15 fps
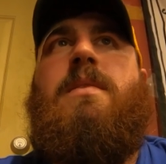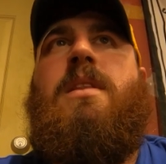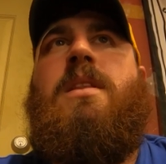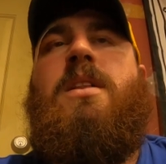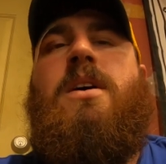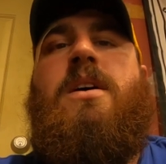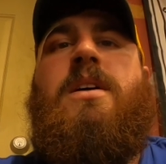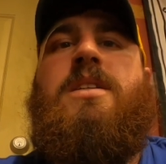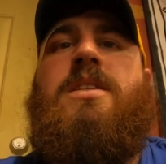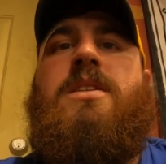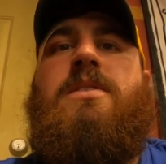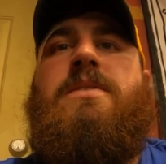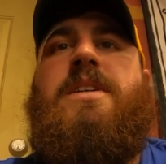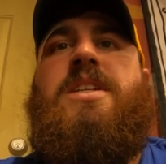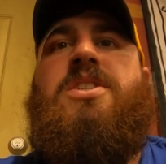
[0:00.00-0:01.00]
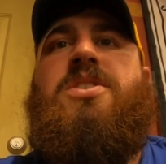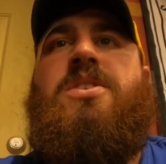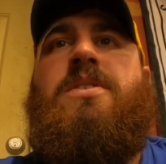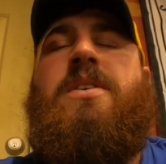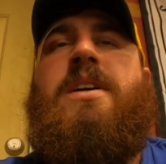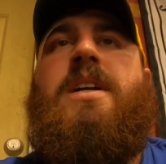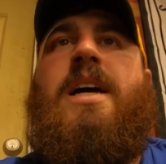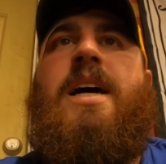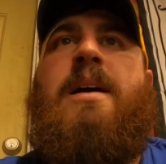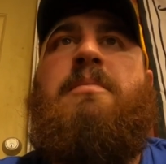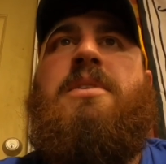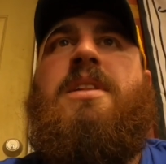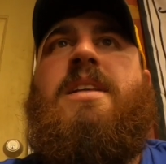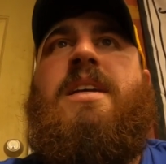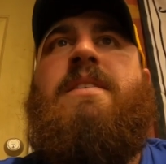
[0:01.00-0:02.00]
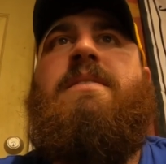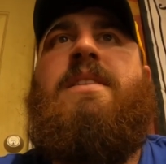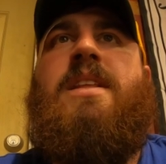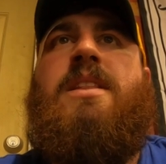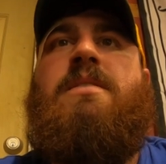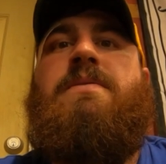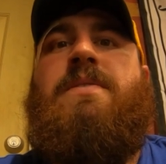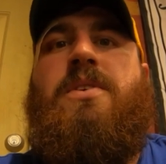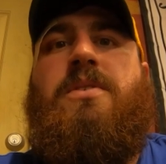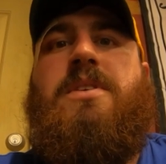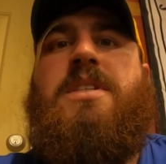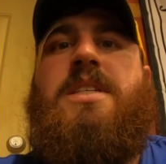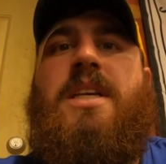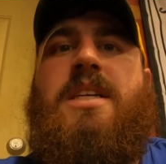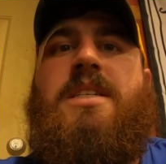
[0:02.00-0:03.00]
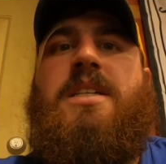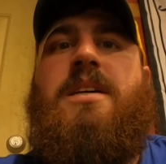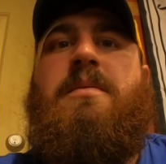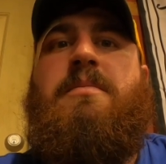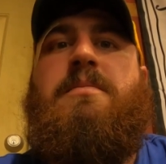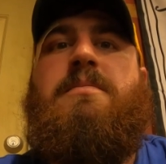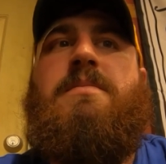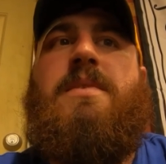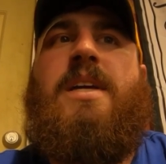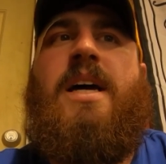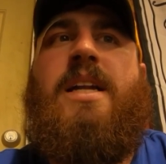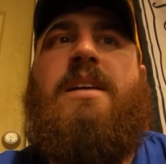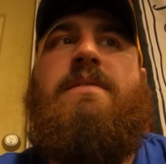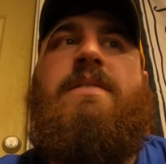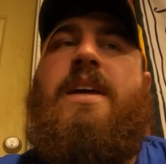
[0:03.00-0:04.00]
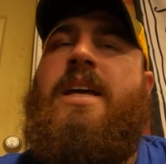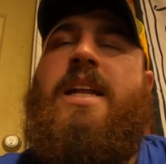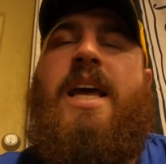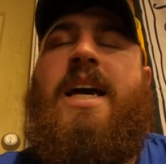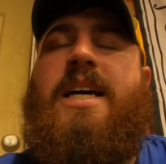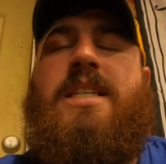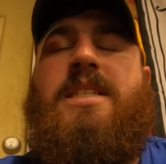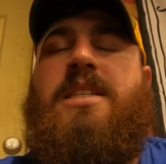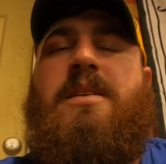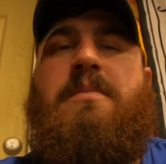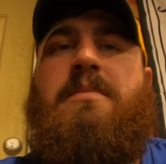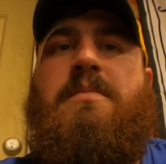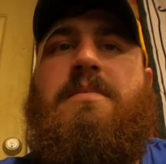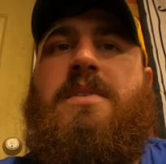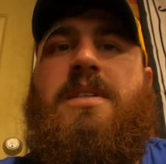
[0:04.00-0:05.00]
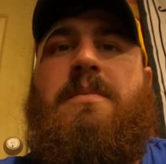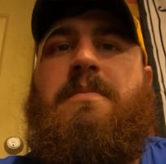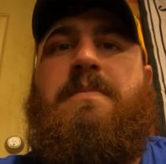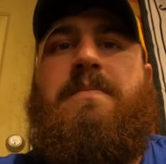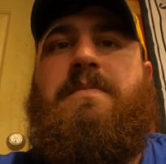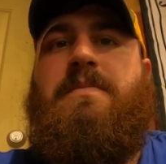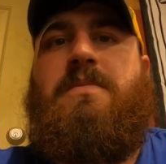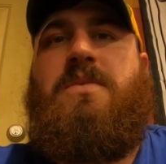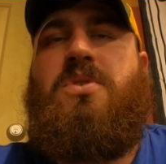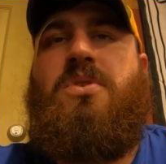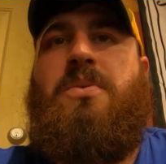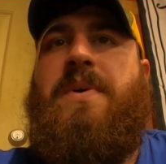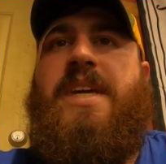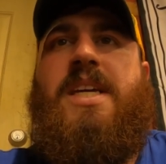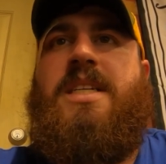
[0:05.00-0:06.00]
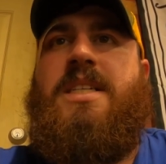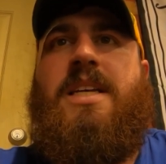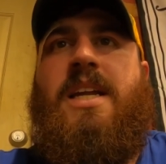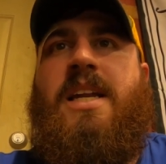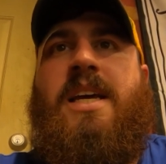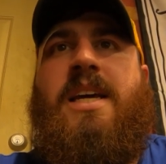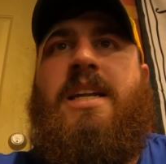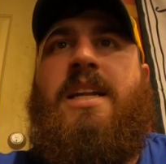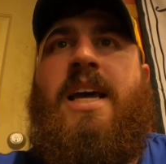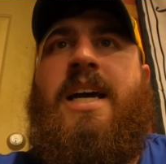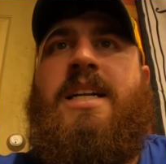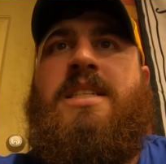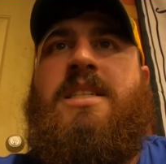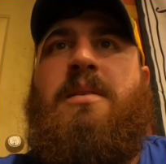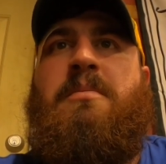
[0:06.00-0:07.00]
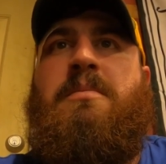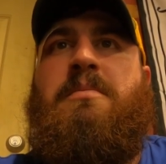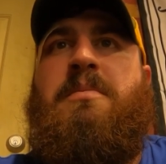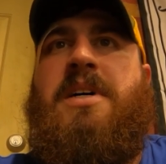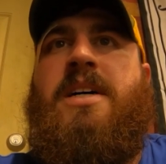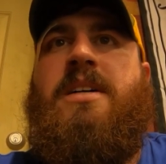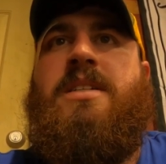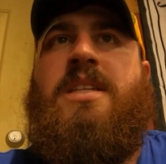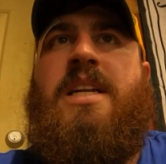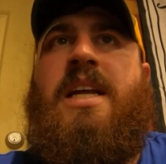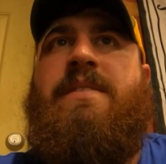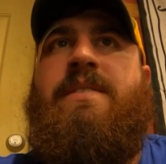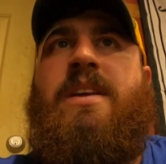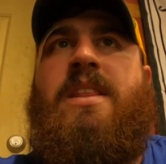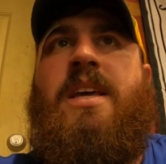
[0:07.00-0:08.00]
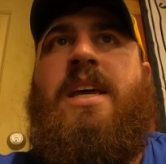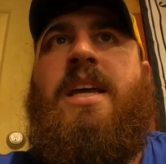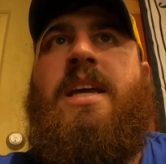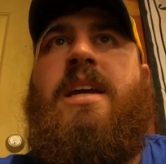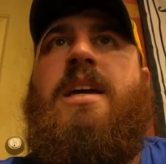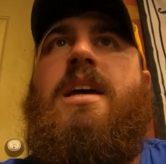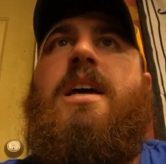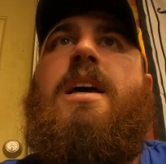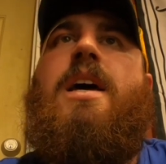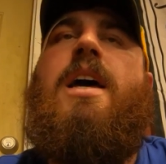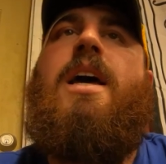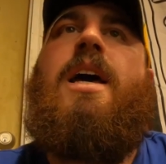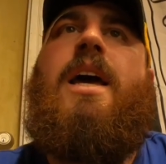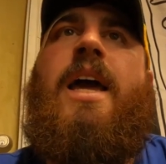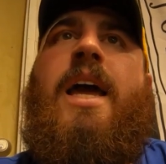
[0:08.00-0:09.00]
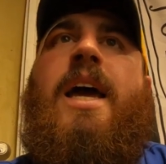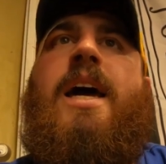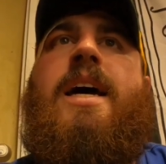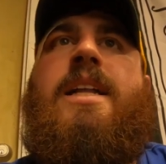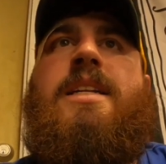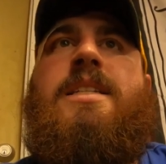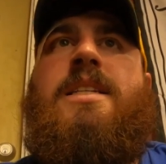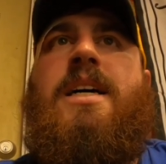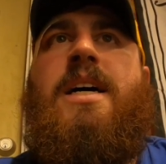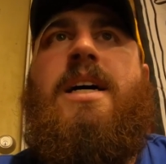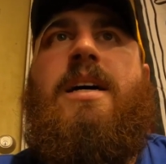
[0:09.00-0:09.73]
long story short, I believe that the fuel system it had some tweaks in it, had some bugs and everything, and